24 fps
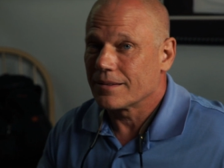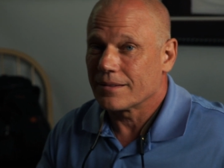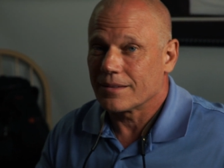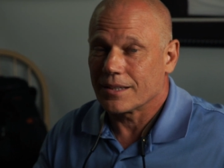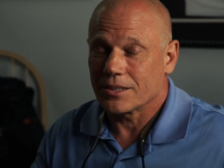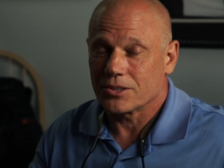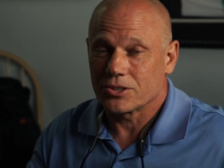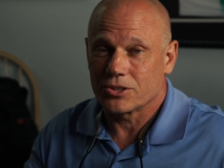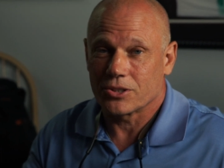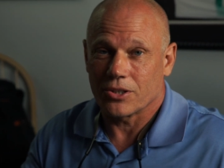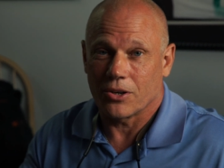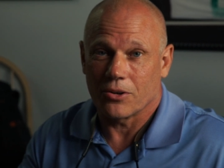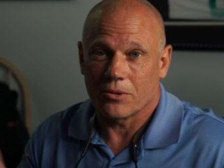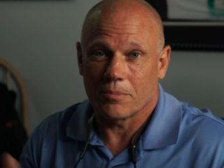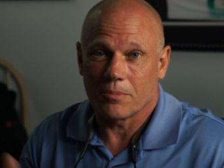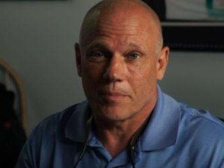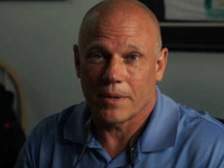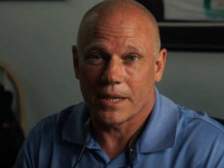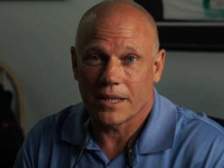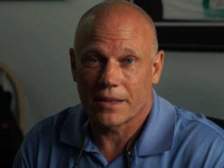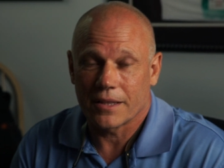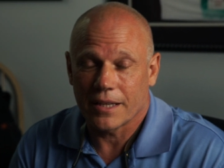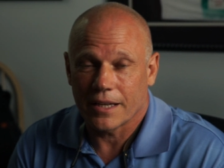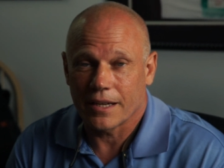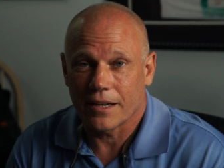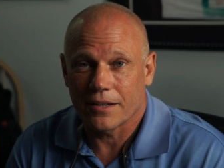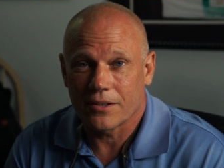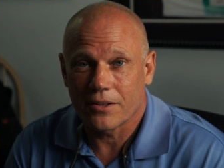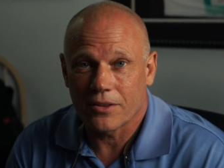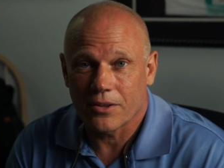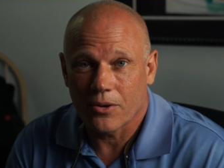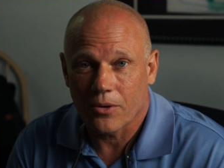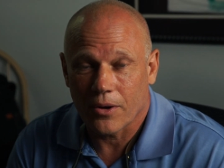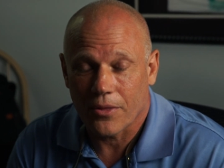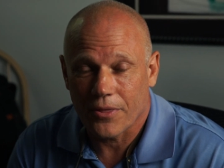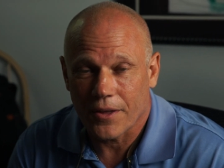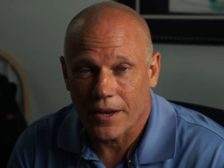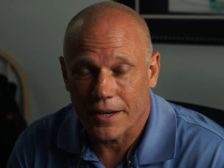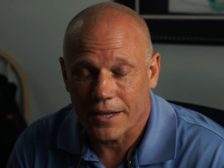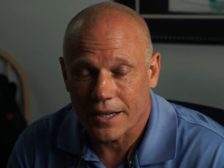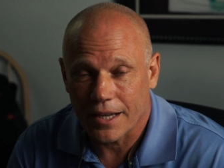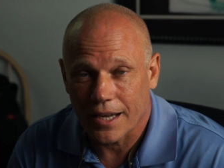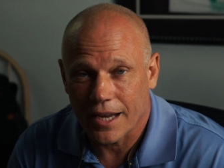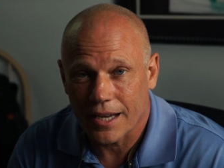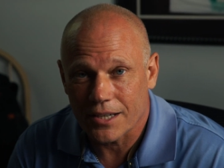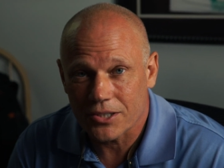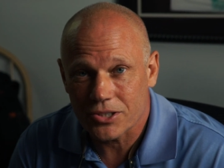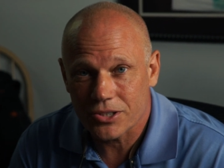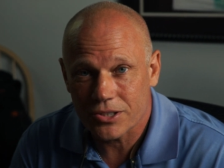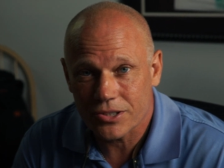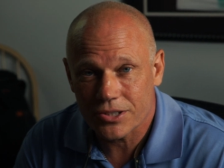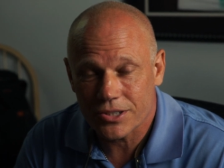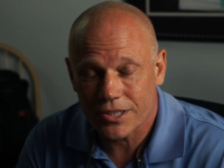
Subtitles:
They showed me at the end of the authentication